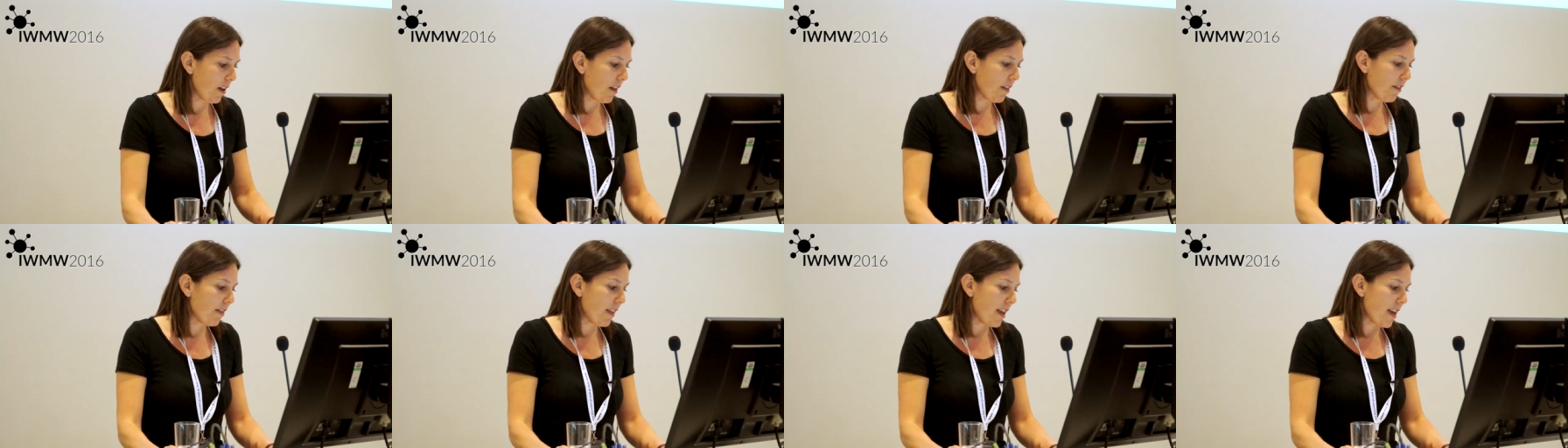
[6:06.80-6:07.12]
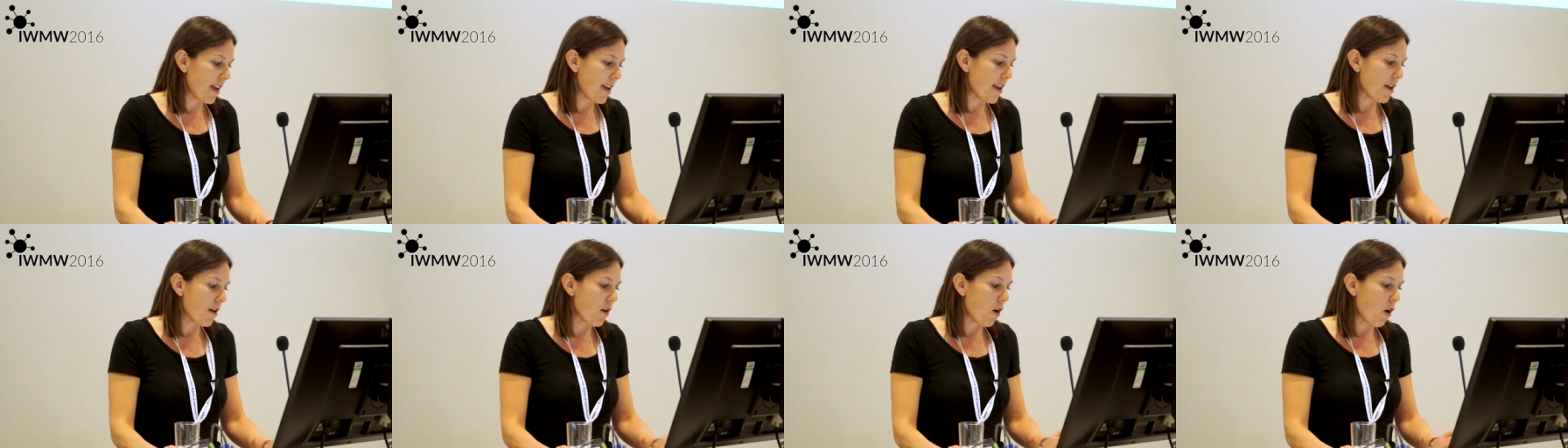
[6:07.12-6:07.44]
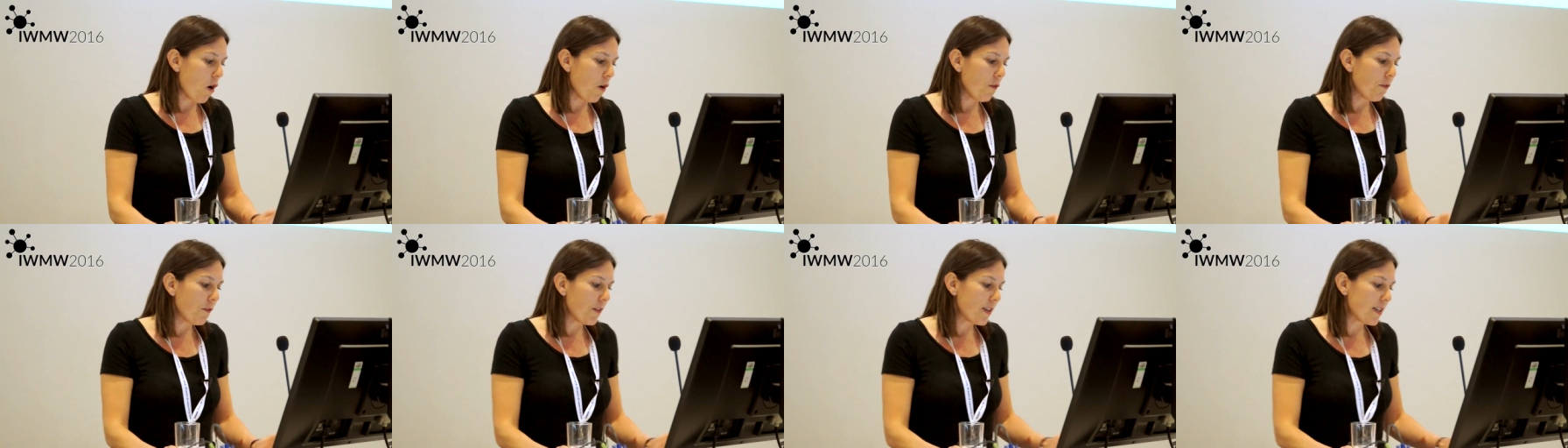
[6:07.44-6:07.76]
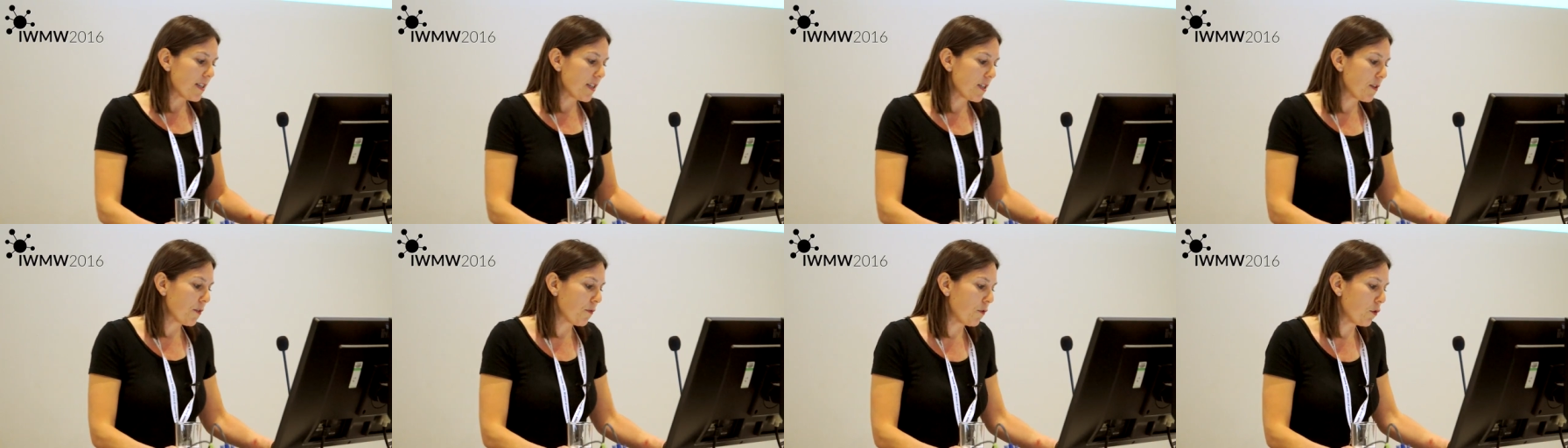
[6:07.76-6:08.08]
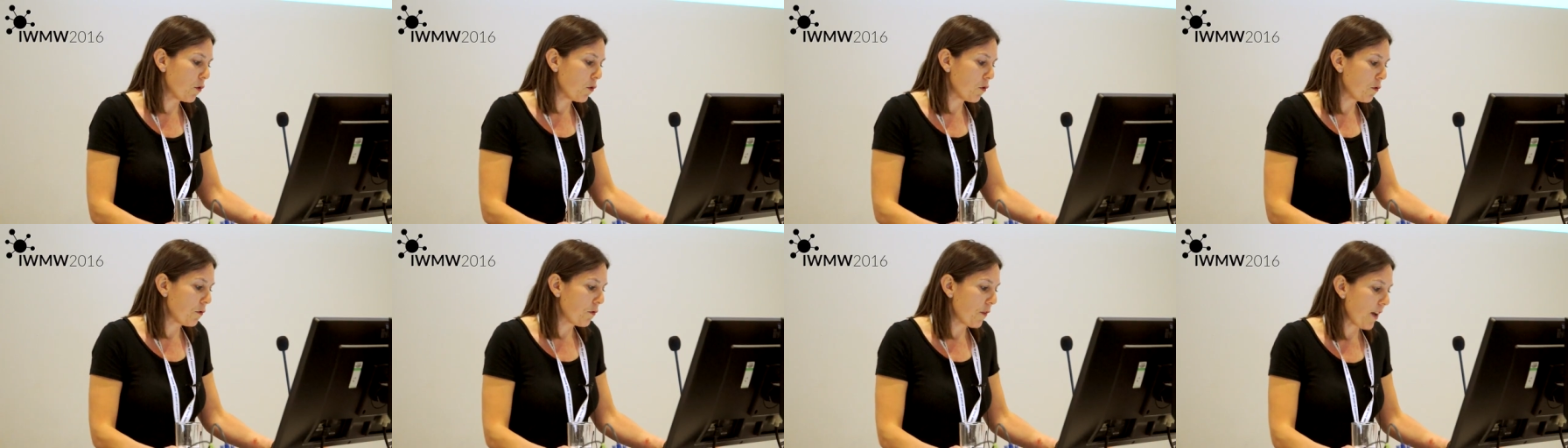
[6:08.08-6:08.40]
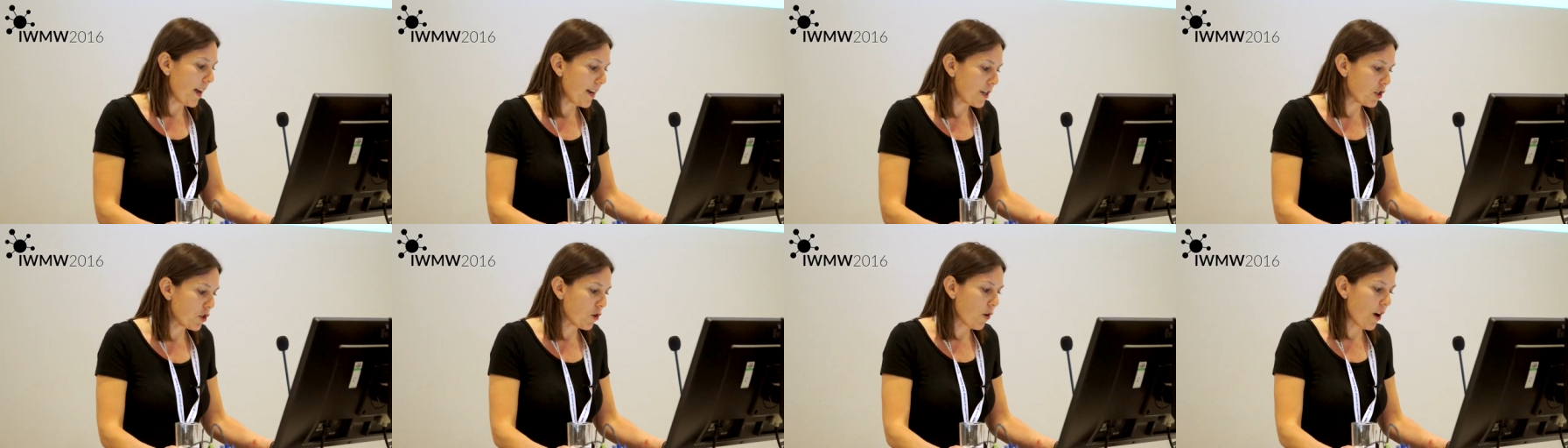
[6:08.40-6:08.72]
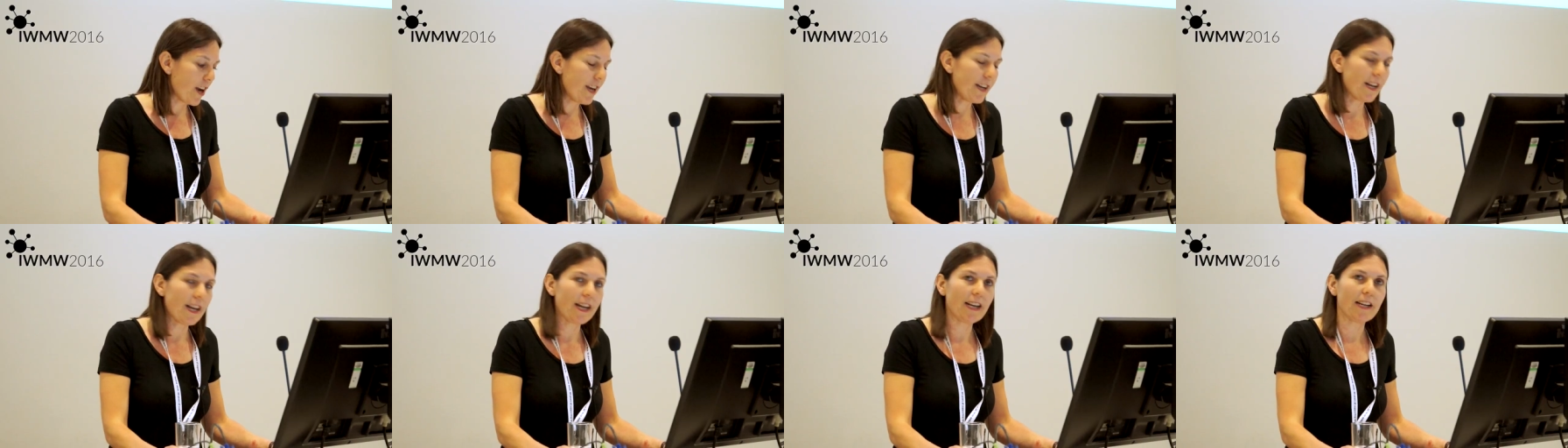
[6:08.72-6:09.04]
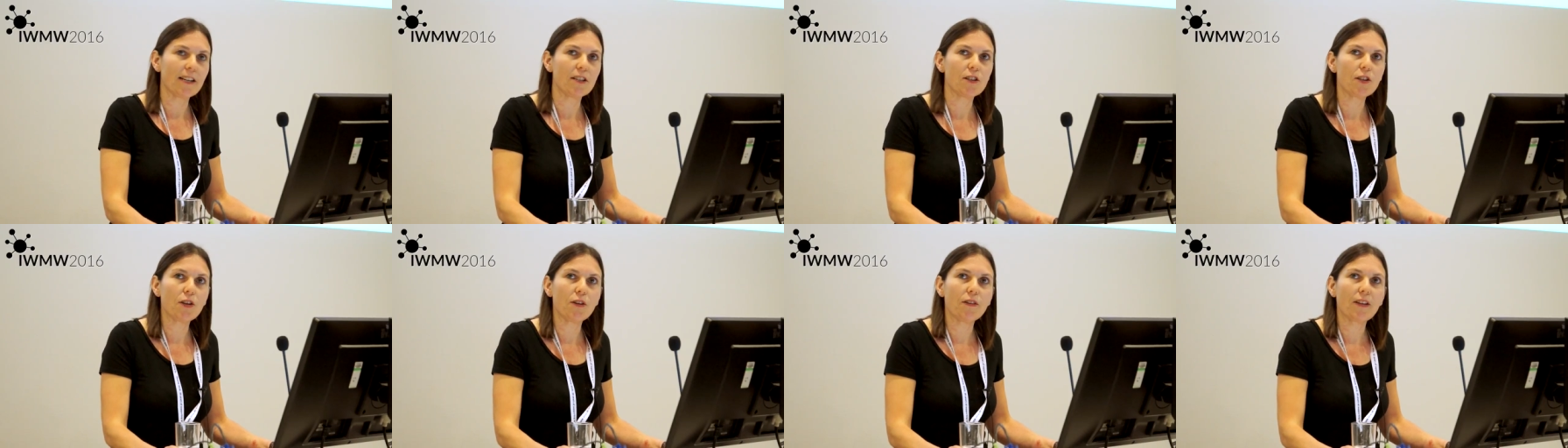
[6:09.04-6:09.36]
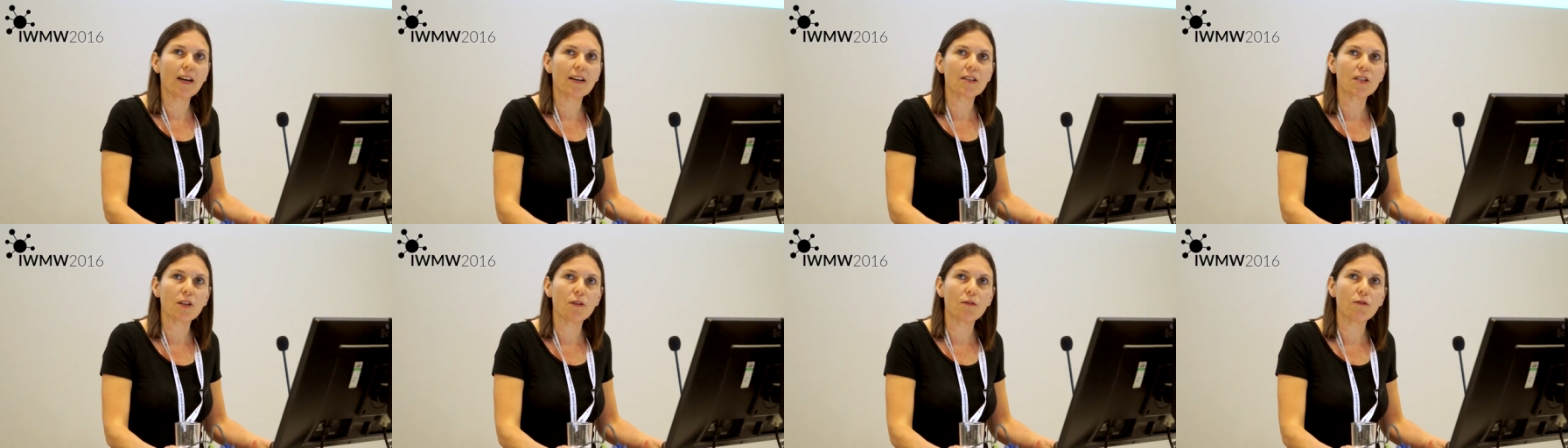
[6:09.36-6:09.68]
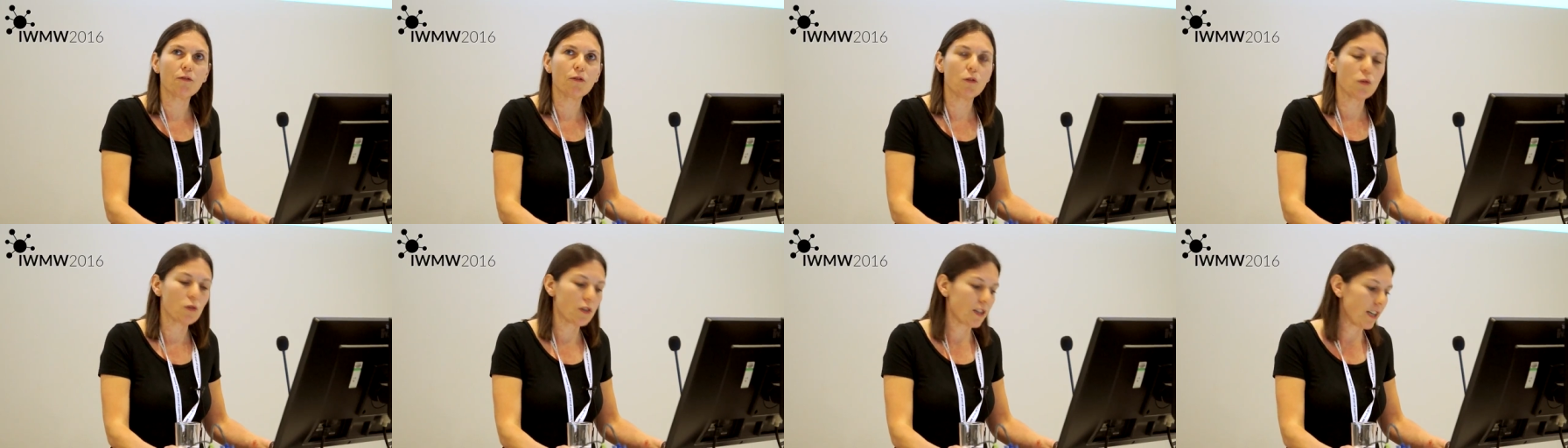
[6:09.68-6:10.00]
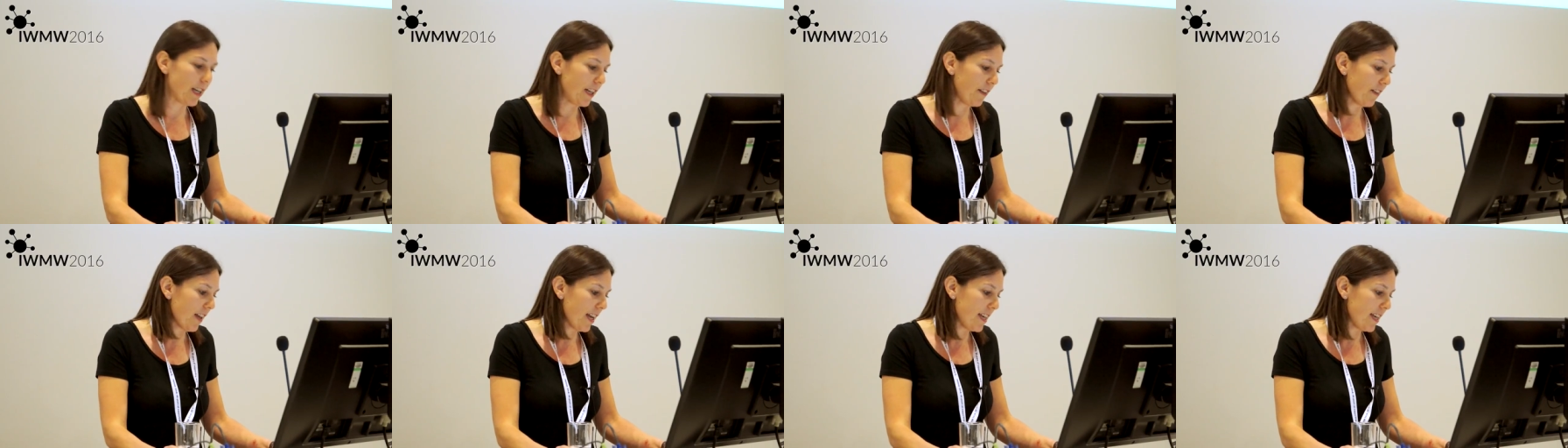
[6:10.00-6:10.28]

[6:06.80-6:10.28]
the Office for Fair Trading in 2014,